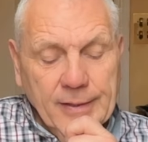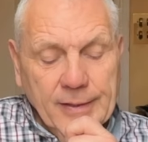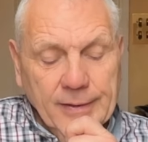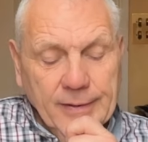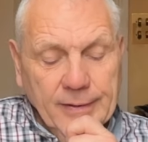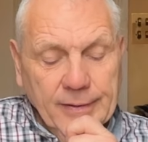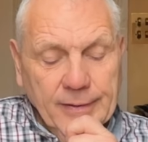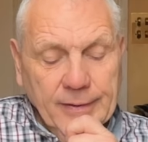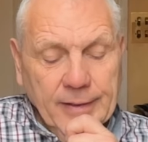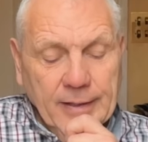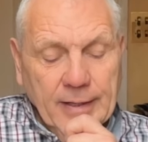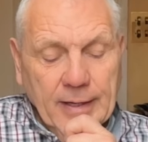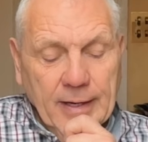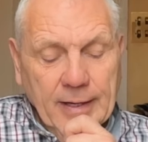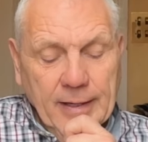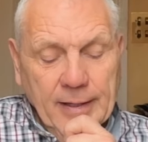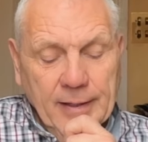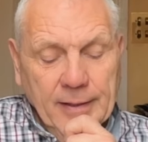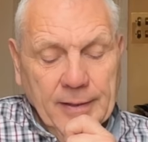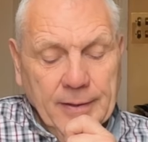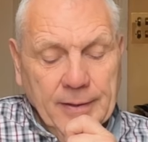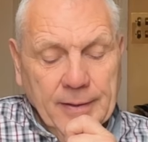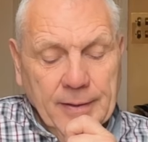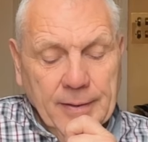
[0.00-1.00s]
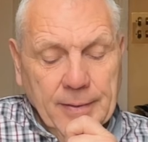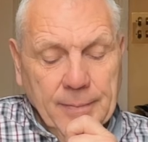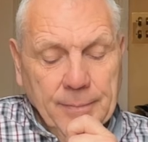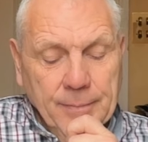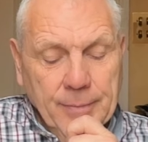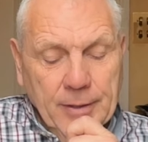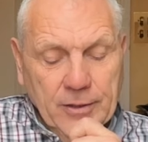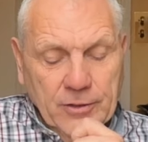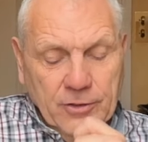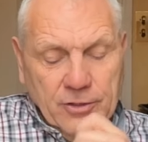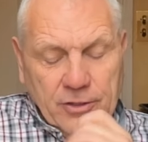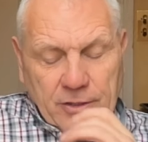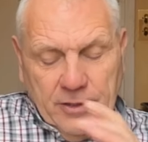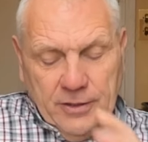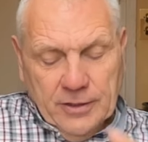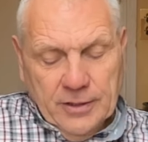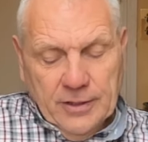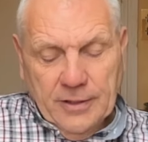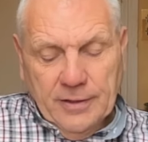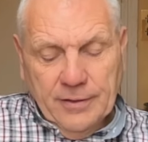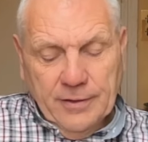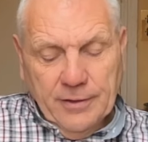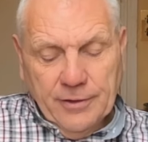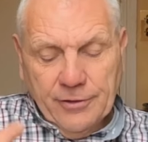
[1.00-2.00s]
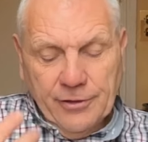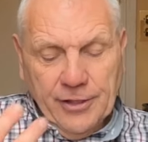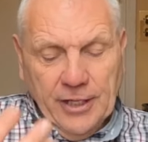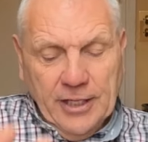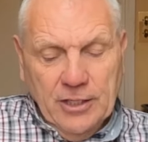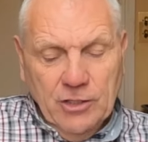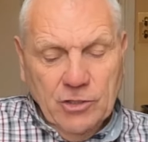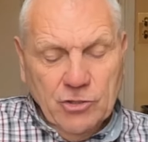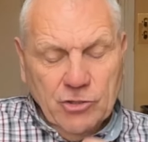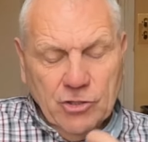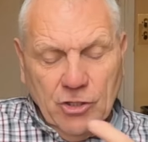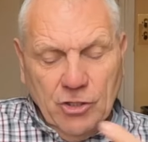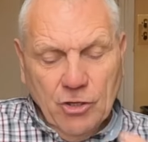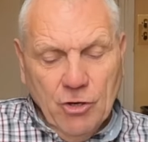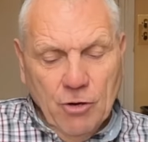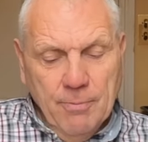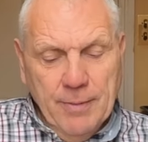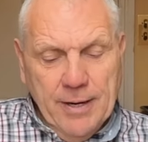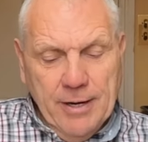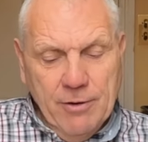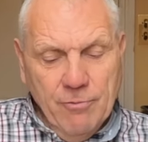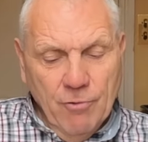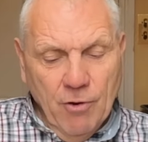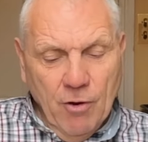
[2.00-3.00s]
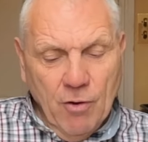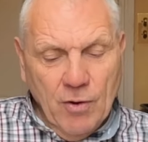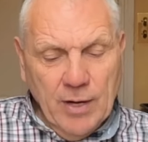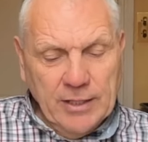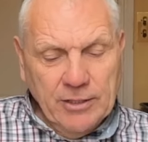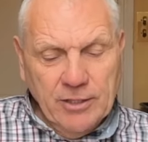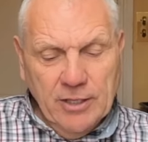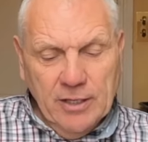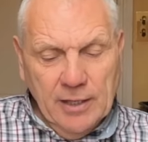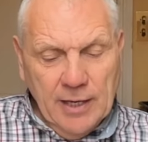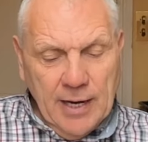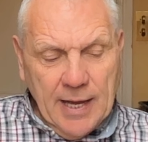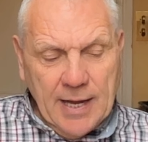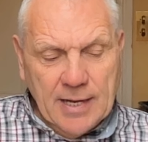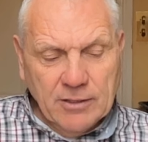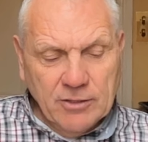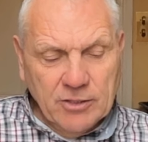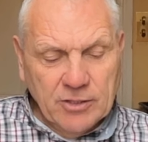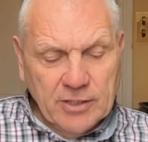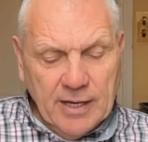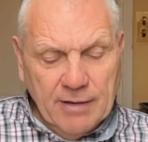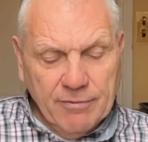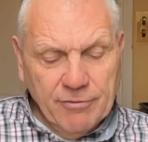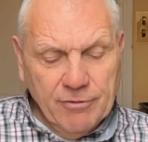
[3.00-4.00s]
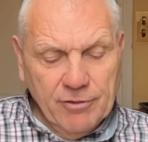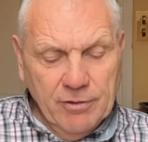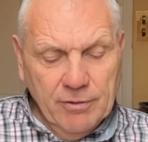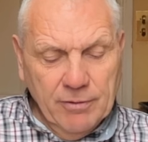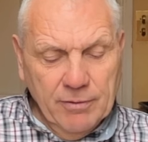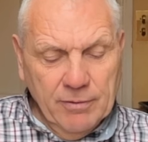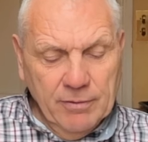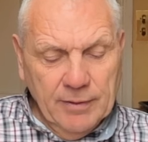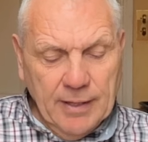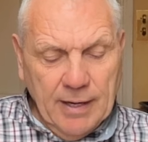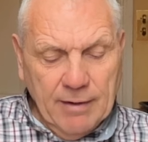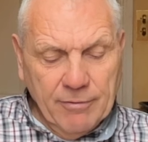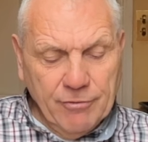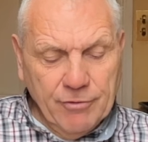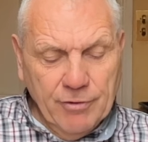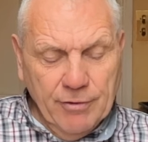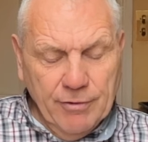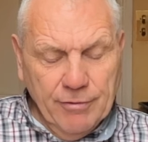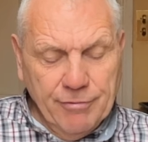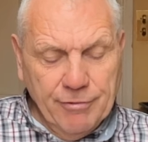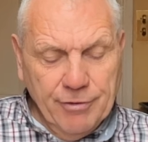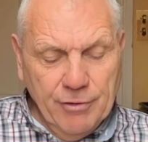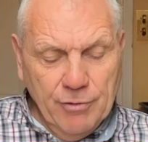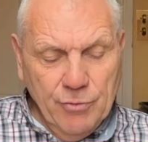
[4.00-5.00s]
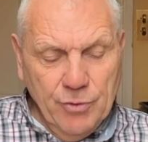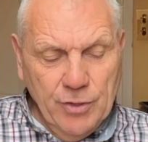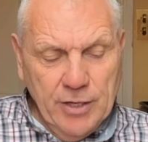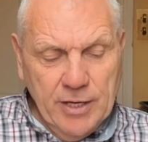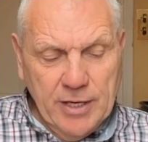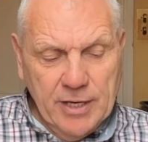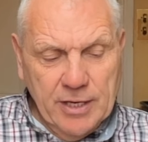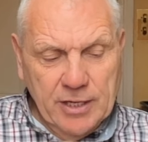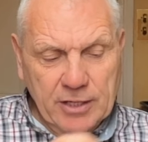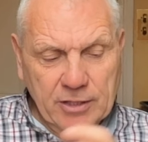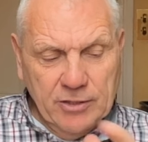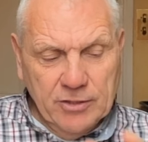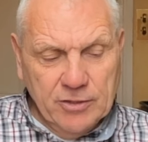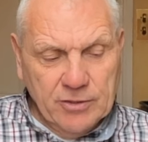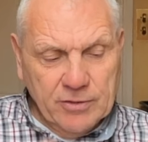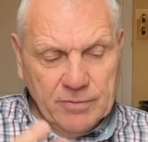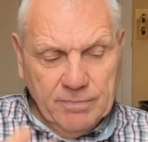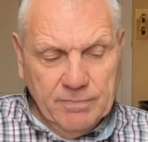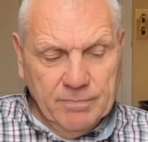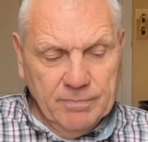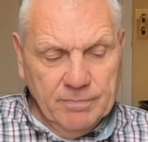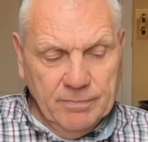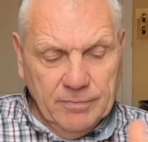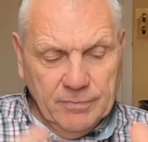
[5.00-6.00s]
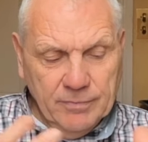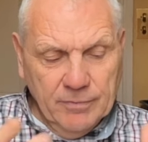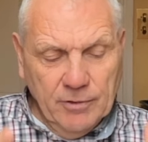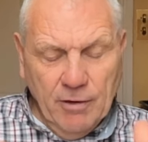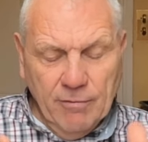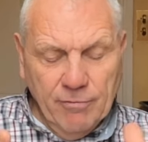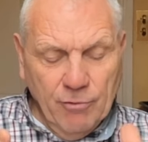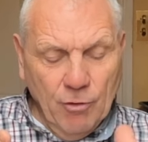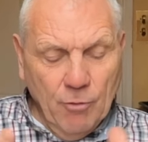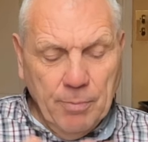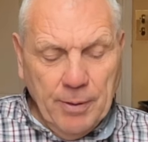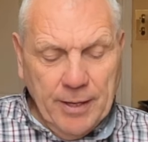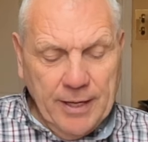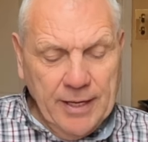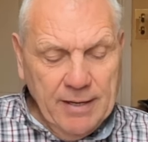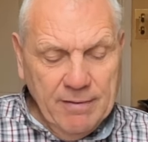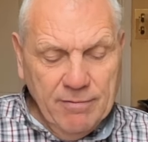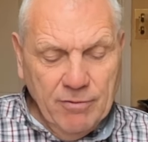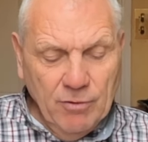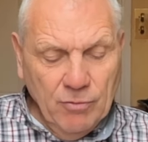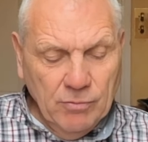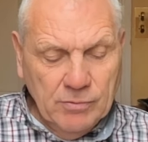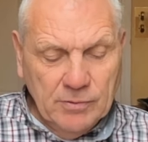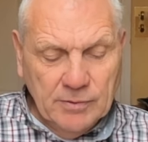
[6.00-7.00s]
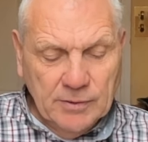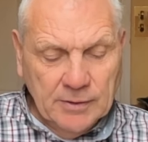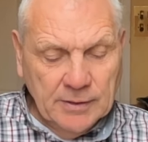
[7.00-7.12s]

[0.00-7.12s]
Okay. But things are coming right at last after after a few years of upheaval.